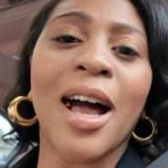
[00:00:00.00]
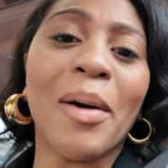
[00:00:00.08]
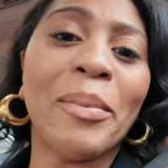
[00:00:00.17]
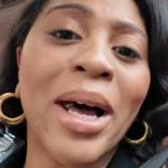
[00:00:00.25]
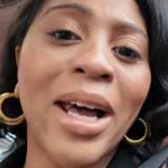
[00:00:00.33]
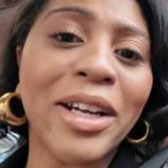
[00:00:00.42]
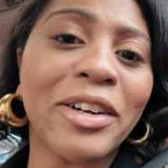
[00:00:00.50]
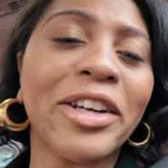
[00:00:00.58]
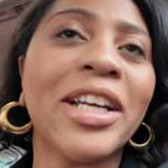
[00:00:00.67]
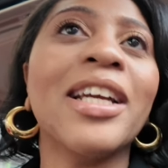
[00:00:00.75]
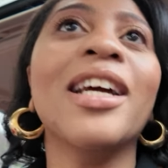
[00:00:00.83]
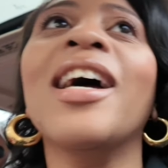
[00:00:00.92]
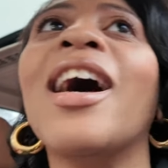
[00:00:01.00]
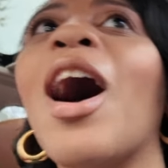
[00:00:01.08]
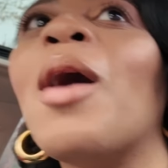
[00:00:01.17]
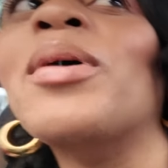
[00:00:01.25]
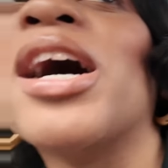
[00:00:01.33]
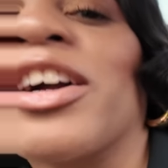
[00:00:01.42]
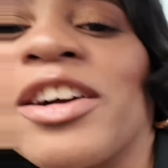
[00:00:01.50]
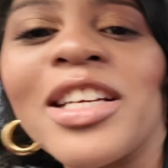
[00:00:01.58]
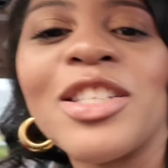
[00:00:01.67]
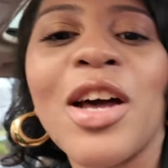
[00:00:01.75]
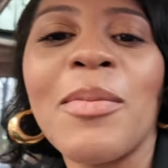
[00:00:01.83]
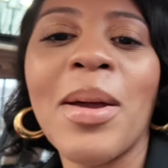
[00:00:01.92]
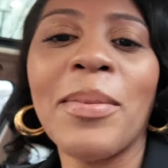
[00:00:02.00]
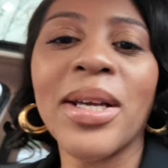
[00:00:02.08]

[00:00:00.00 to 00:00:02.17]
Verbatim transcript: I'm hungry. I'm hungry. So, I'm at